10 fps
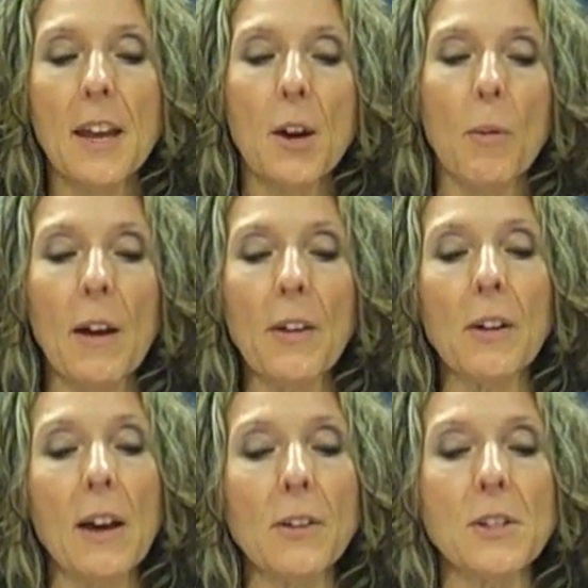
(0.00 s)
Well, there
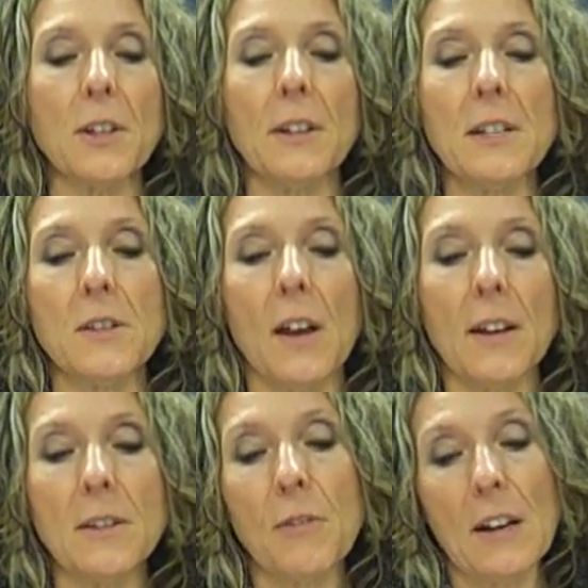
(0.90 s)
are other serious
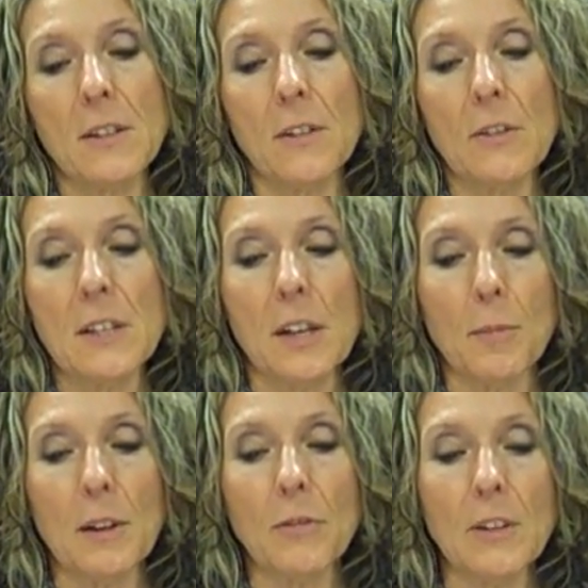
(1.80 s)
side effects of
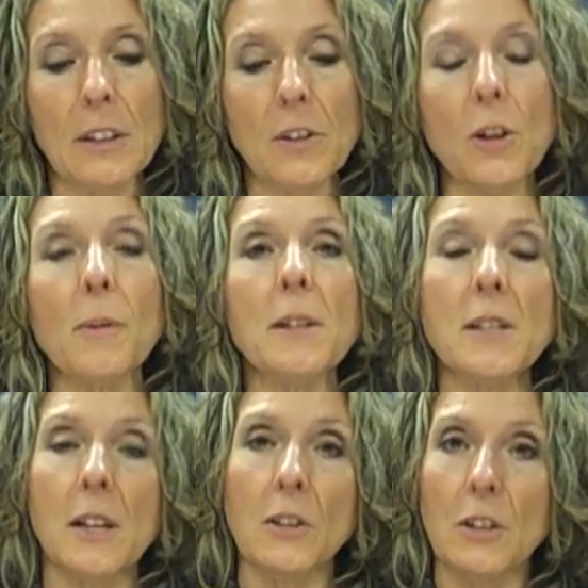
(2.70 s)
acetaminophen, and new
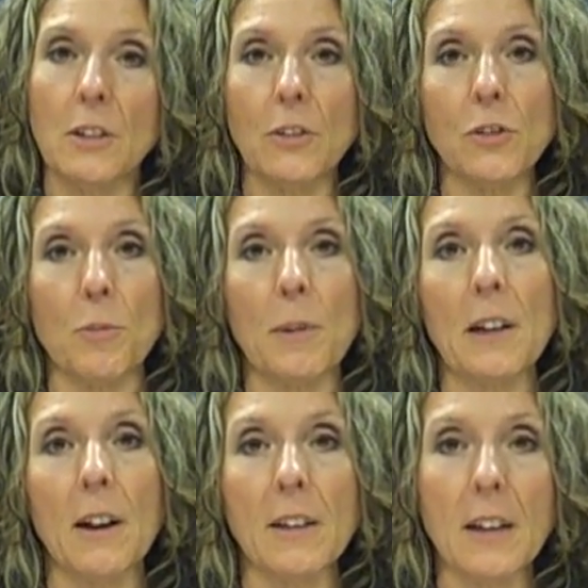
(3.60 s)
ones continue to
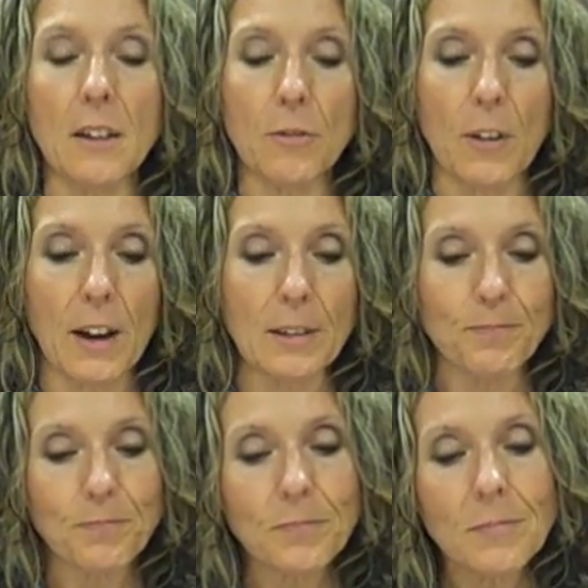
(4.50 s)
be identified,
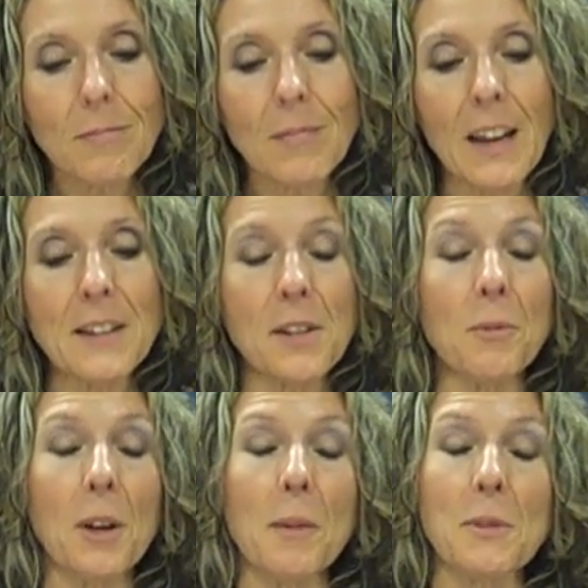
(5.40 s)
and
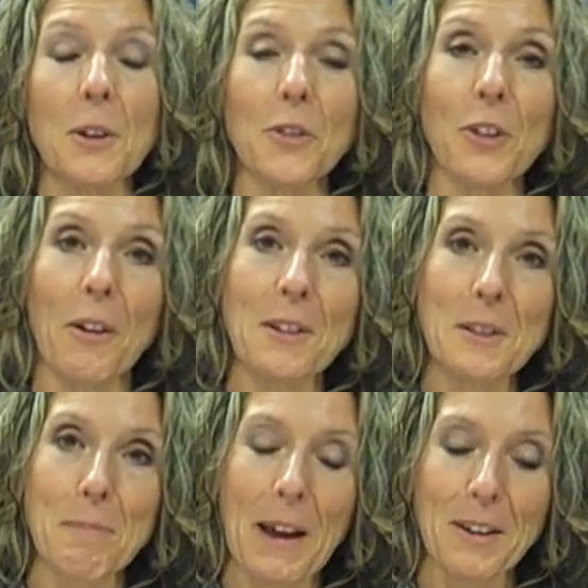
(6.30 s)
sometimes they're shown
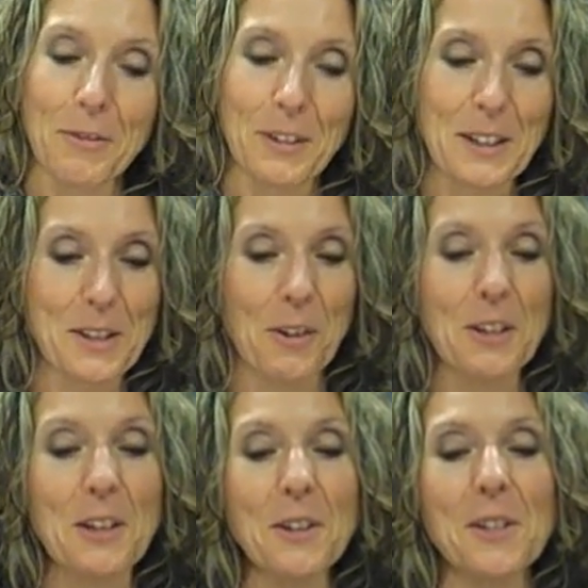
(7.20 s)
as benefits. So
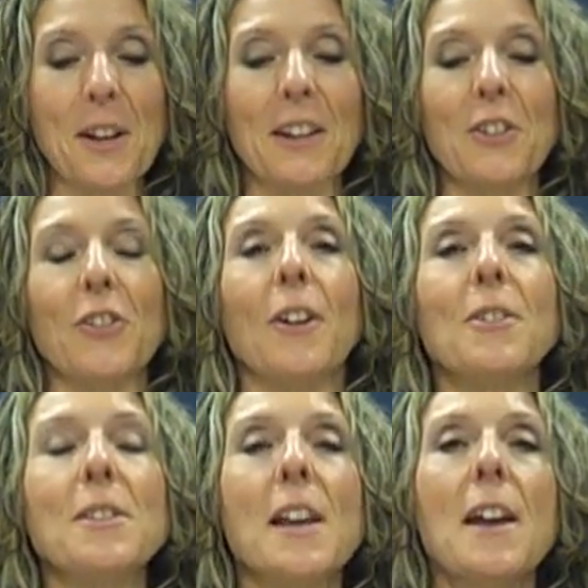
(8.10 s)
a new study
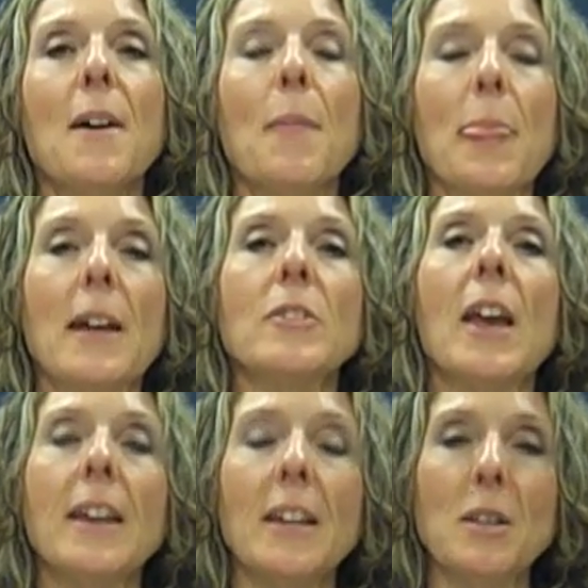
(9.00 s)
shows that
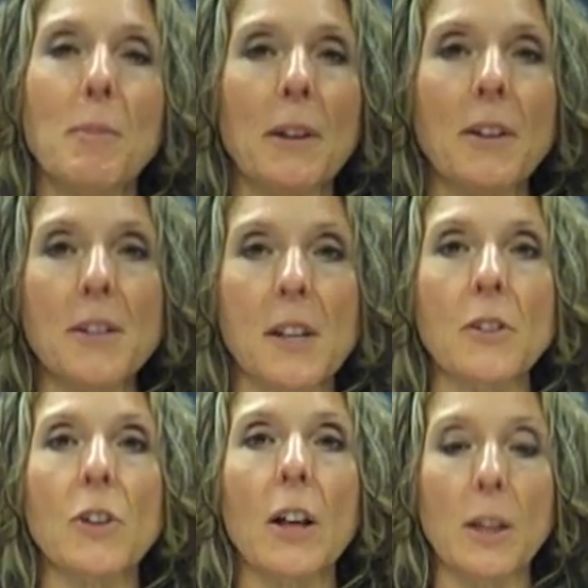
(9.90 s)
taking the pills
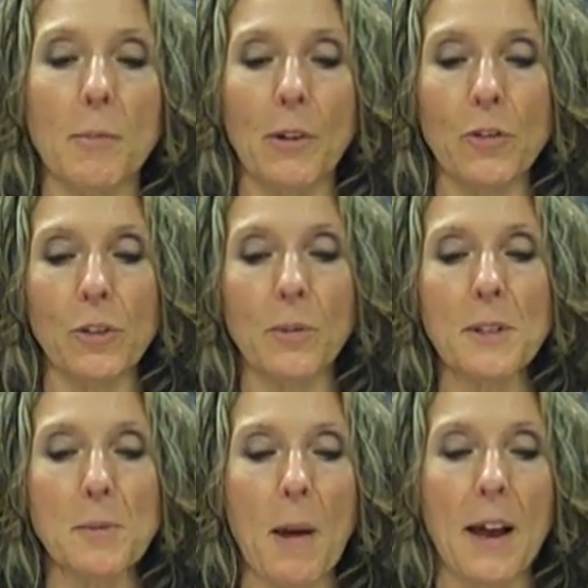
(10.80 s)
can dull emotional
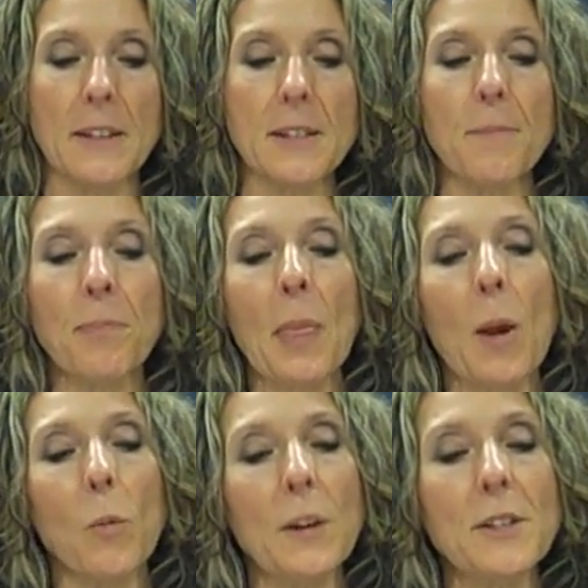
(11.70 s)
response.
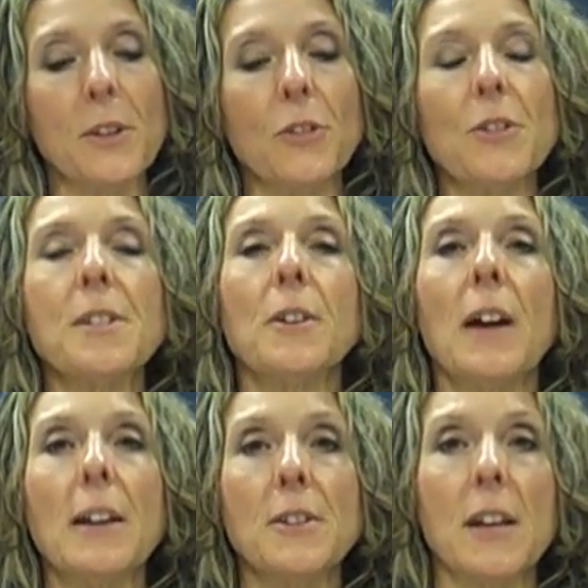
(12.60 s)
Researchers at
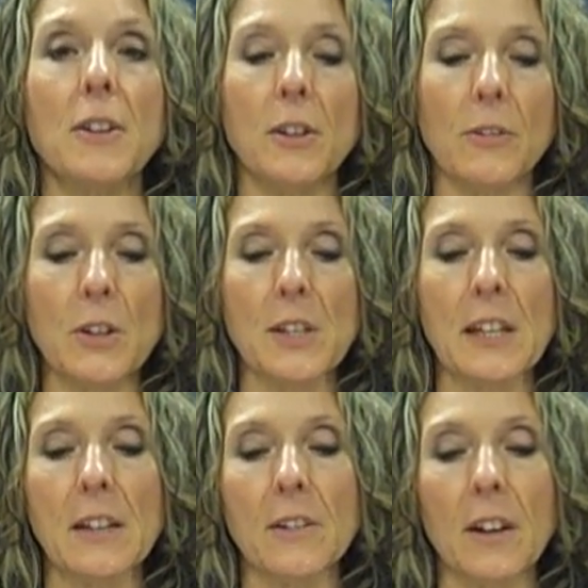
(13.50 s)
Ohio State
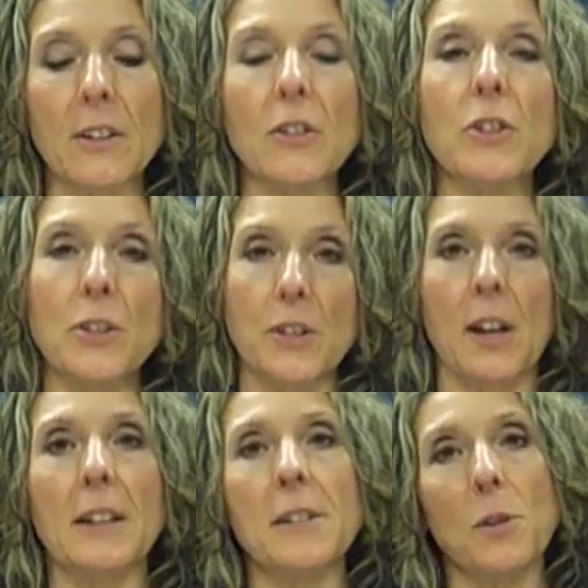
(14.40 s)
University conducted two
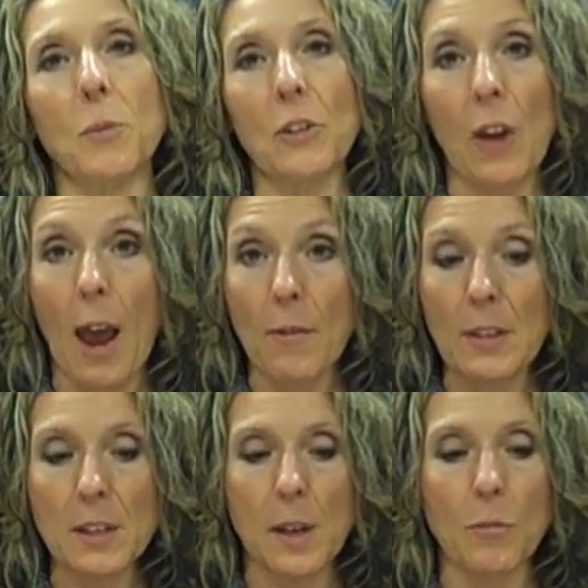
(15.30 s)
studies in which half of
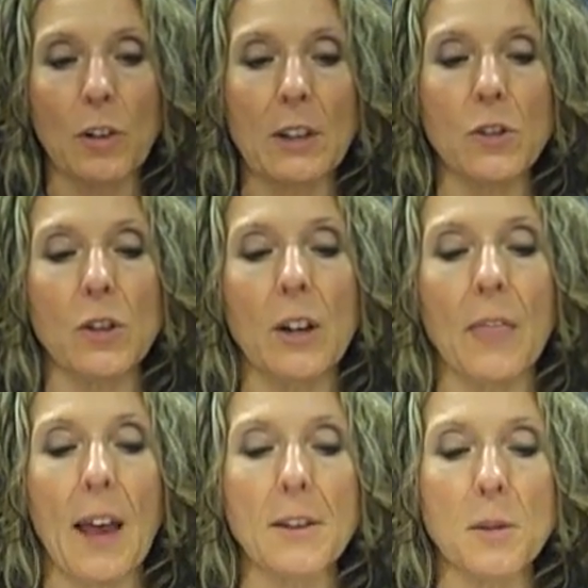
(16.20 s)
the subjects took one
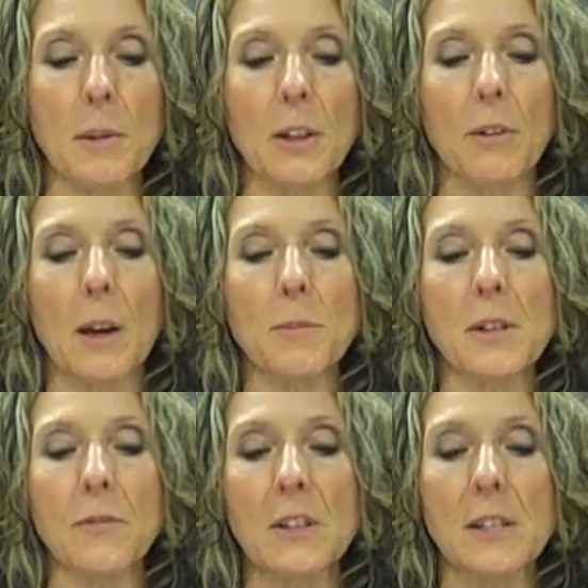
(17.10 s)
thousand milligrams
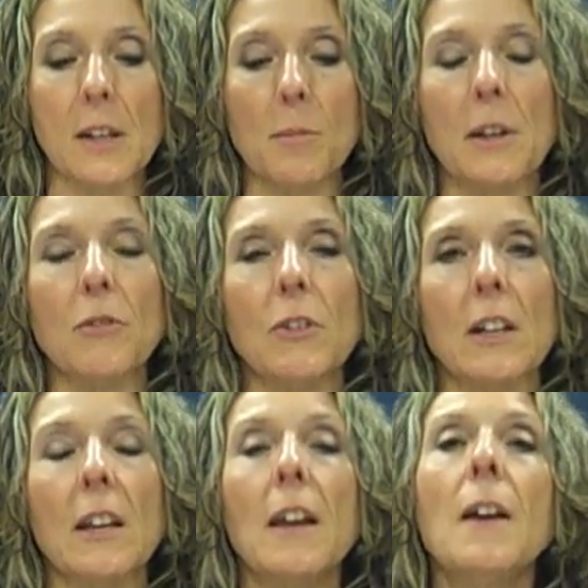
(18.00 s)
of
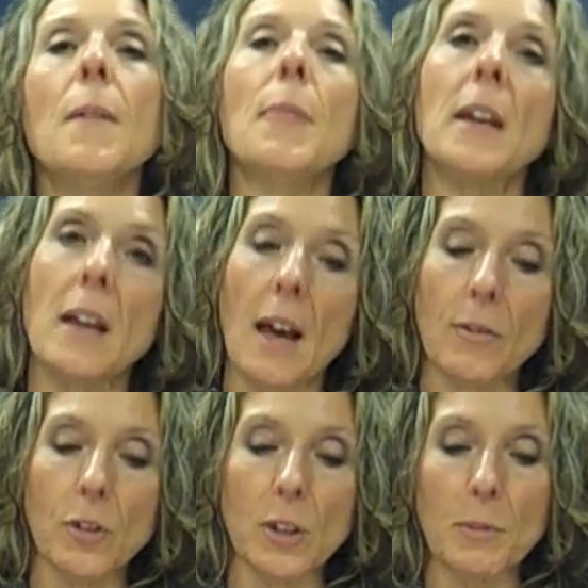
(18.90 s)
acetaminophen and
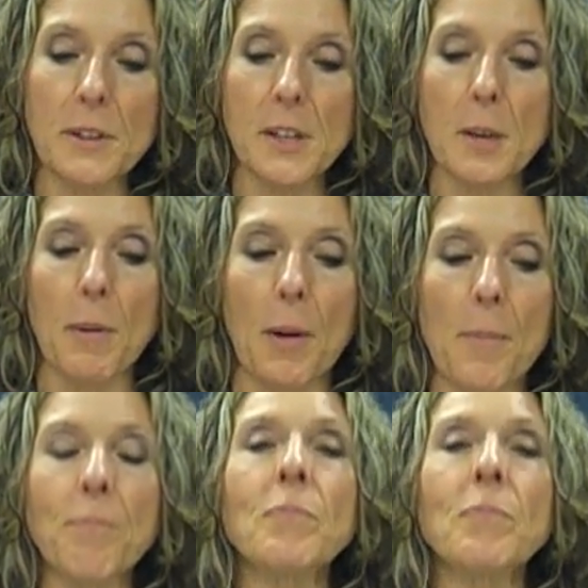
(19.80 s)
half took a placebo.